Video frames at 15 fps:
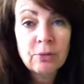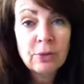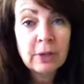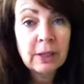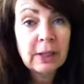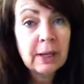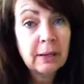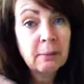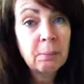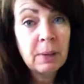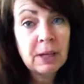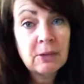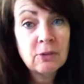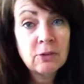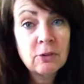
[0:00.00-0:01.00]
really kind of
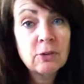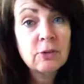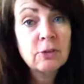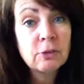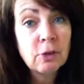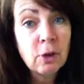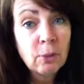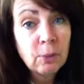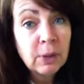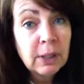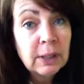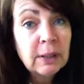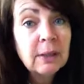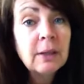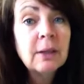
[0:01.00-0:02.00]
paced it
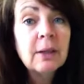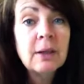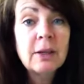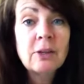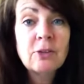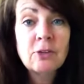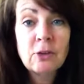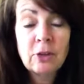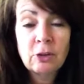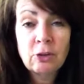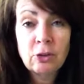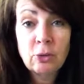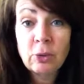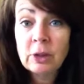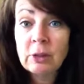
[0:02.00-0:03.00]
slowly so
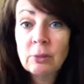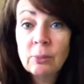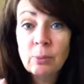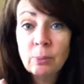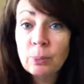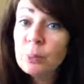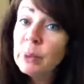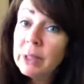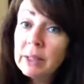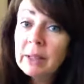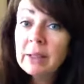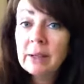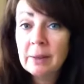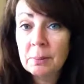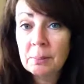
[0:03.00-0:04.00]
that you can
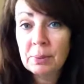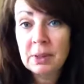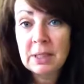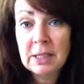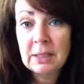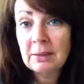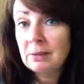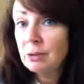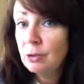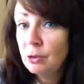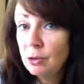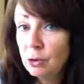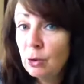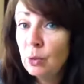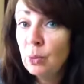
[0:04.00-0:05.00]
really complete
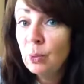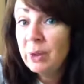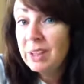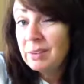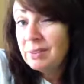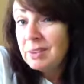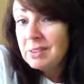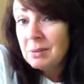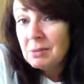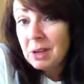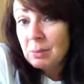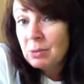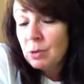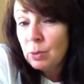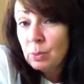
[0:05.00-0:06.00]
2, even
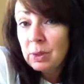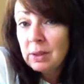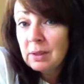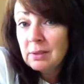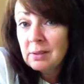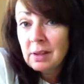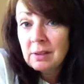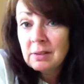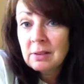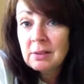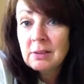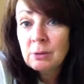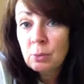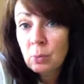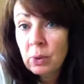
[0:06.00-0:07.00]
sometimes 3 of these
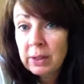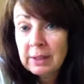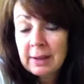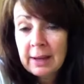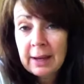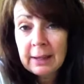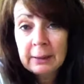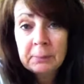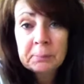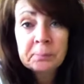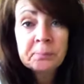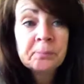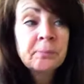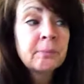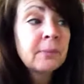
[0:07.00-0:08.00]
lessons in one day.
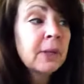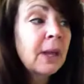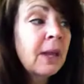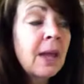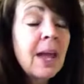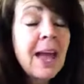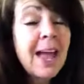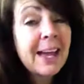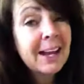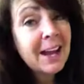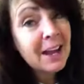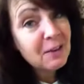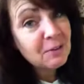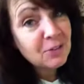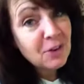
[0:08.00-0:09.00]
And
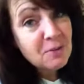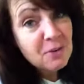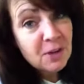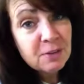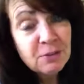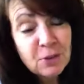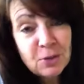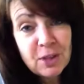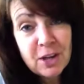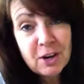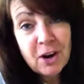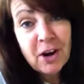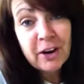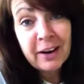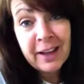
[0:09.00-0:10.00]
I have several of you that
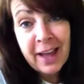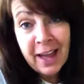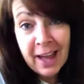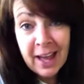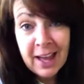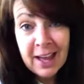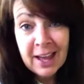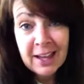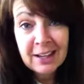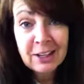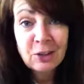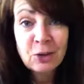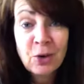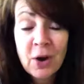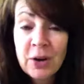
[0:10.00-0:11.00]
are ahead
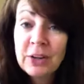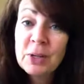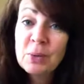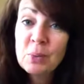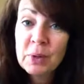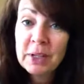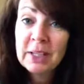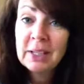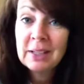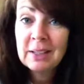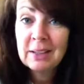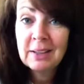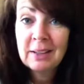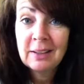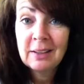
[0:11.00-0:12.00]
and you're already working
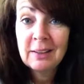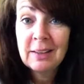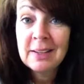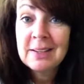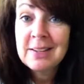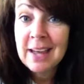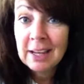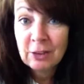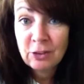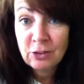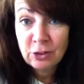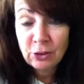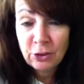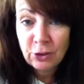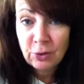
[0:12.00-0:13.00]
in the
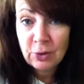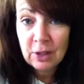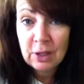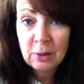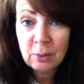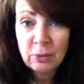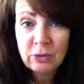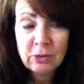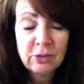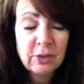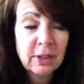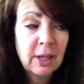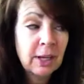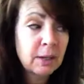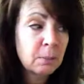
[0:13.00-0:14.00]
next unit, which is the
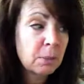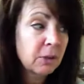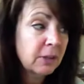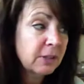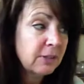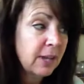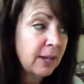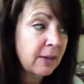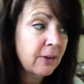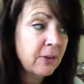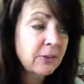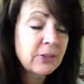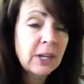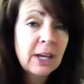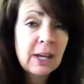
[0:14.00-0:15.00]
Canterbury Tales.